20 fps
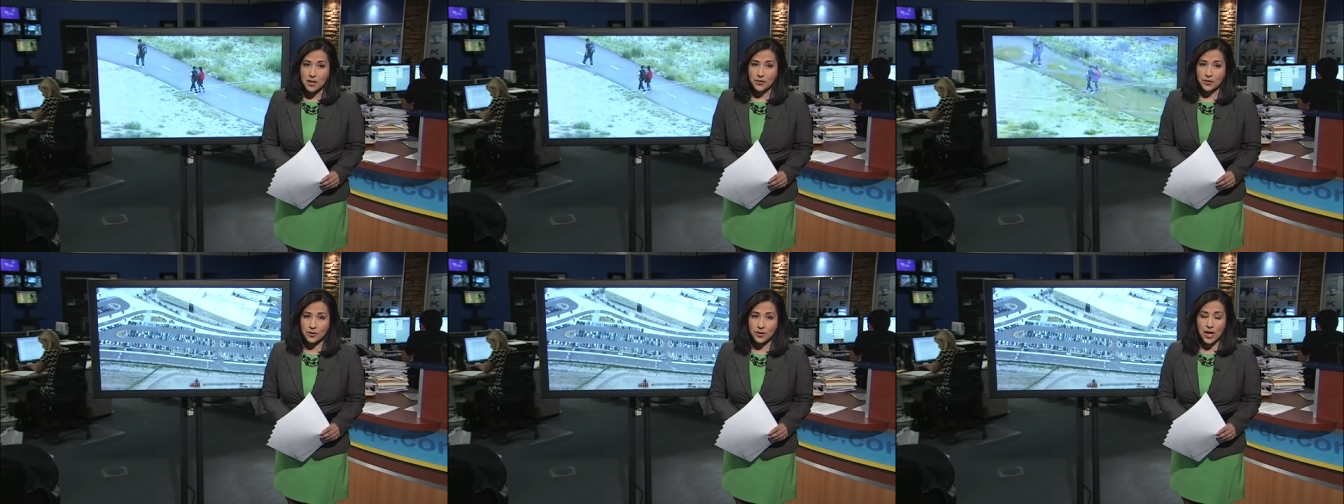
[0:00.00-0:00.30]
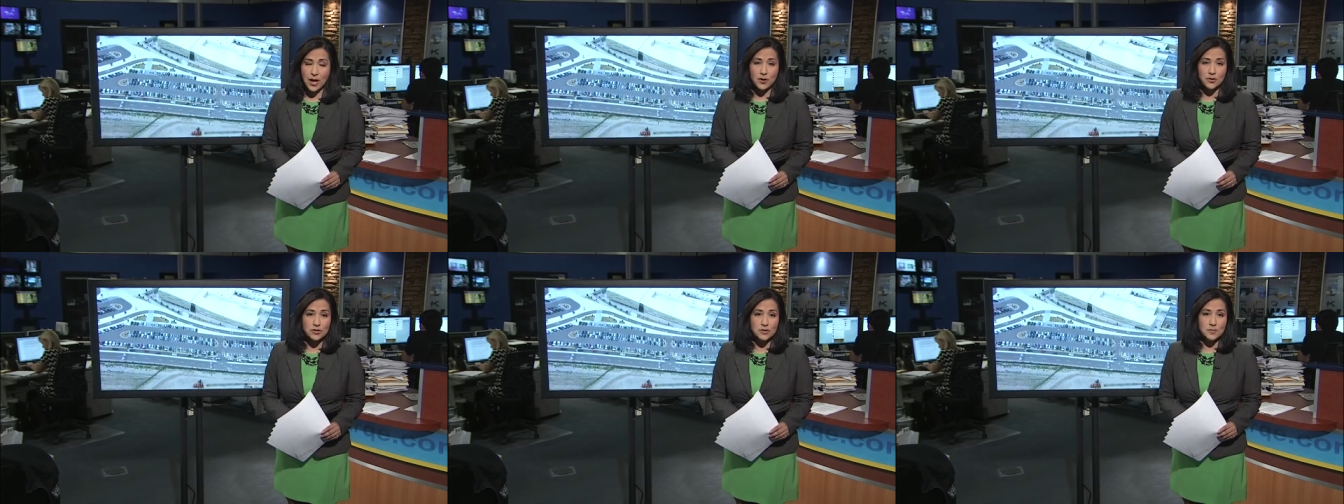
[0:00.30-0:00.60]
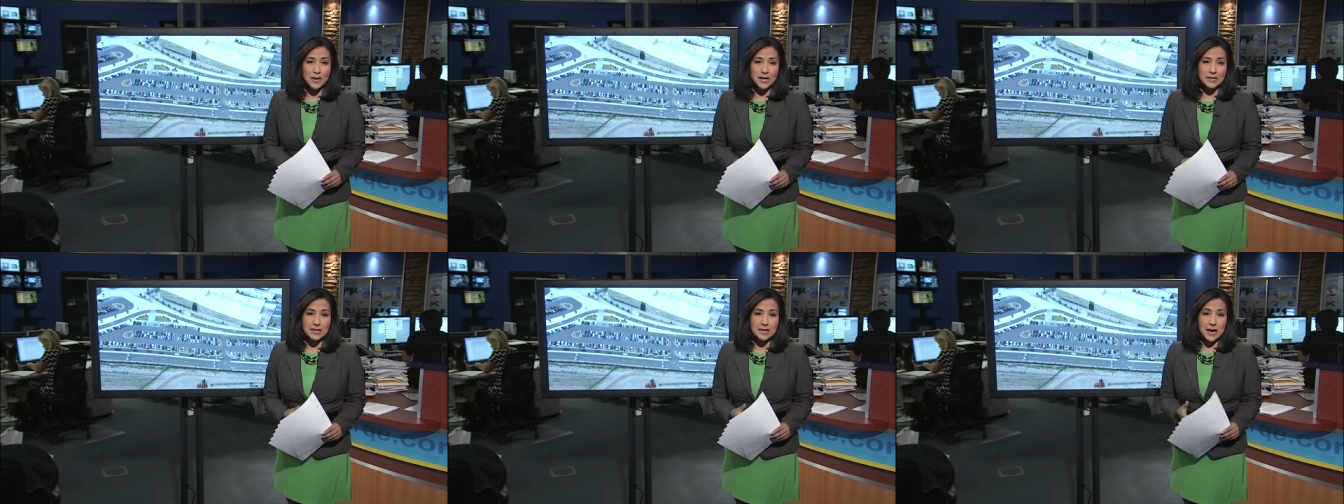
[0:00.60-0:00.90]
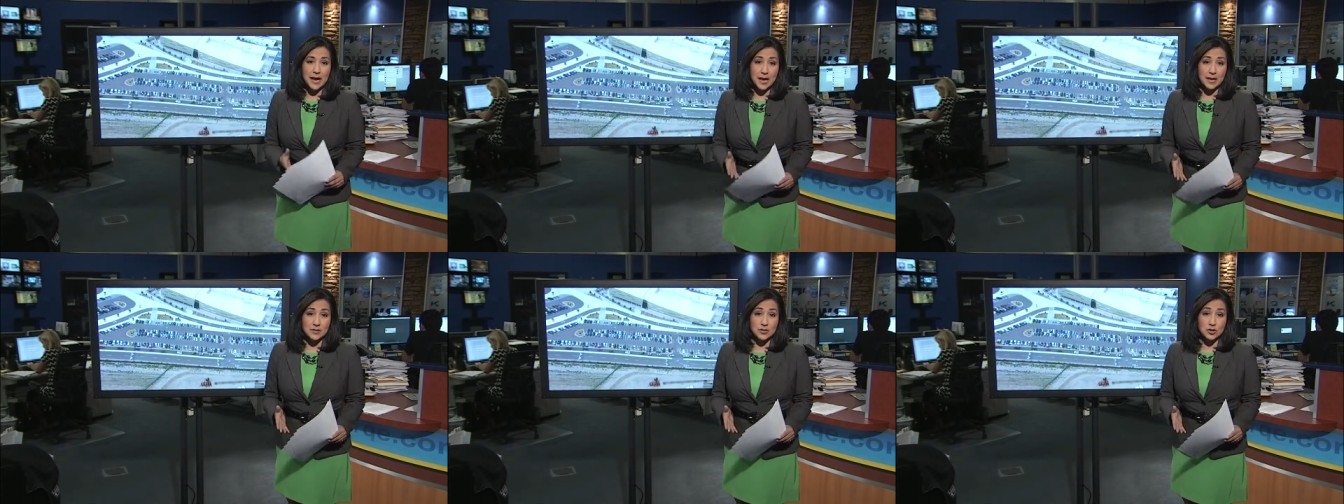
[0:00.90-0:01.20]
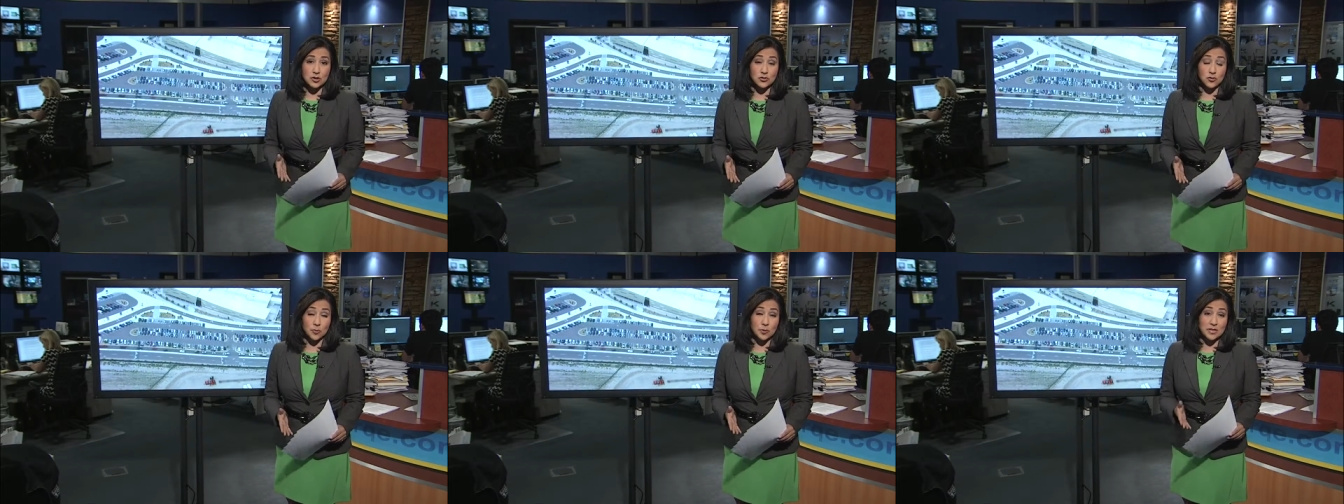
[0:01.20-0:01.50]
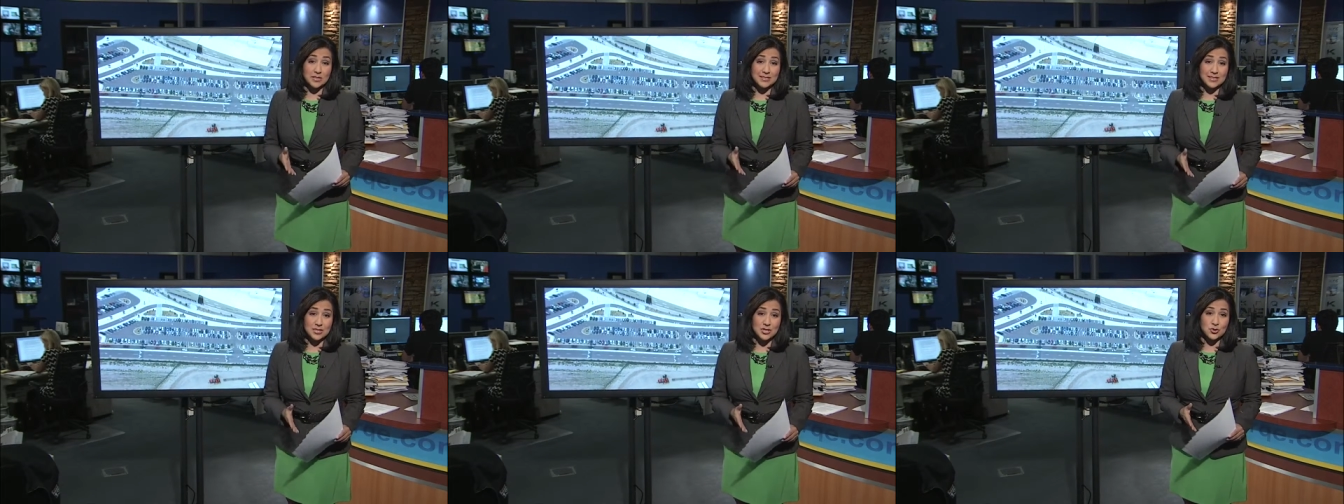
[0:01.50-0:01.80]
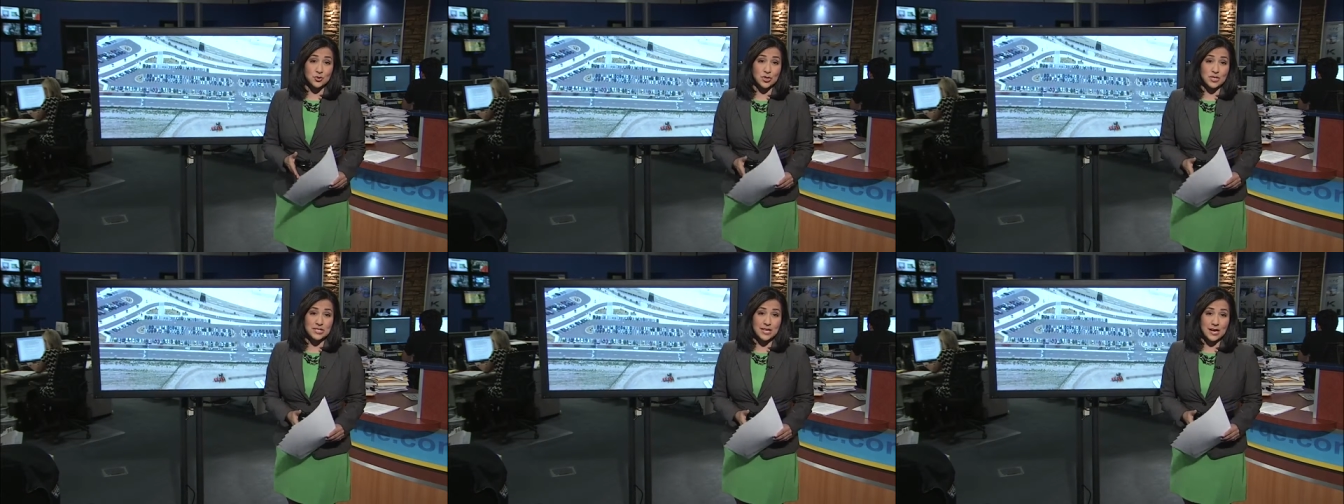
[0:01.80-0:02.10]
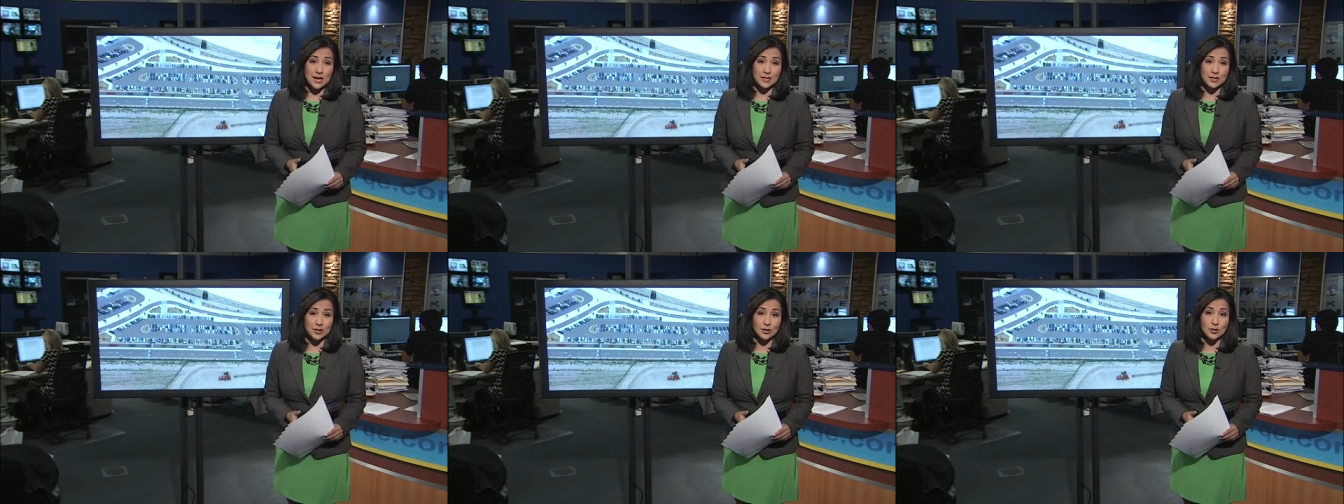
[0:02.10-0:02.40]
They're now demanding answers from the district and